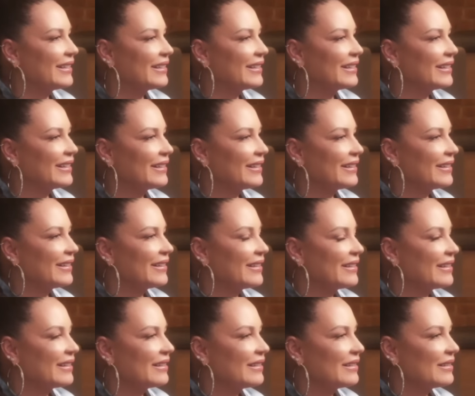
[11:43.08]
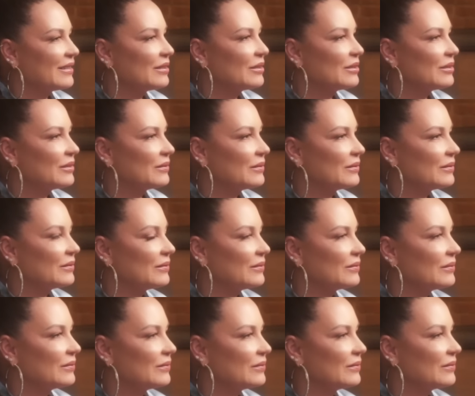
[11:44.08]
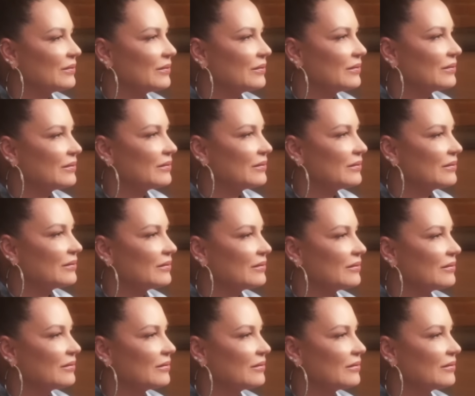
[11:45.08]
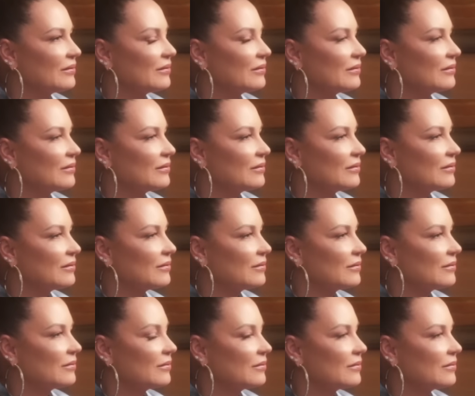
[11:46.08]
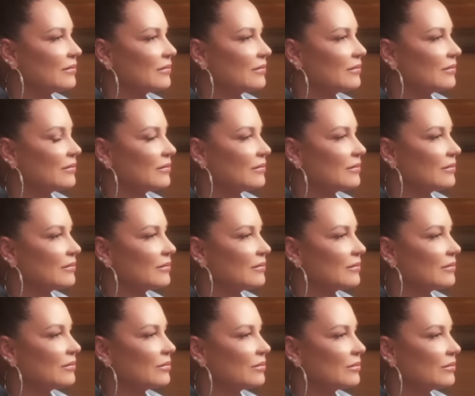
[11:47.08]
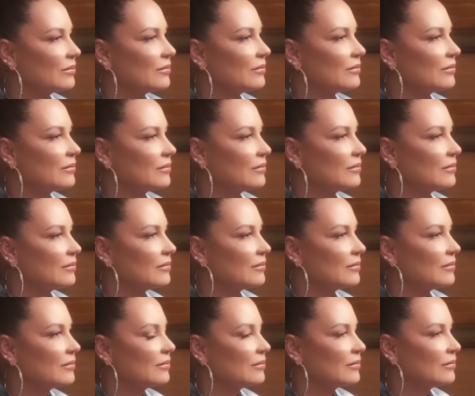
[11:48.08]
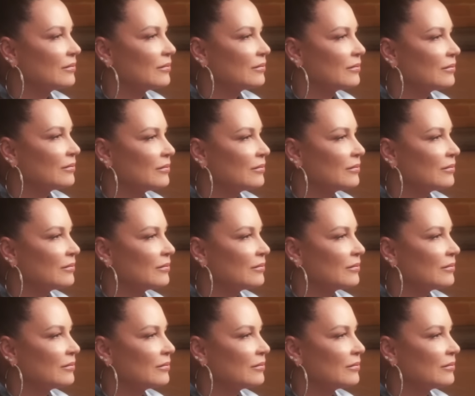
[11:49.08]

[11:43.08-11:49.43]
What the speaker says: The person shown says nothing.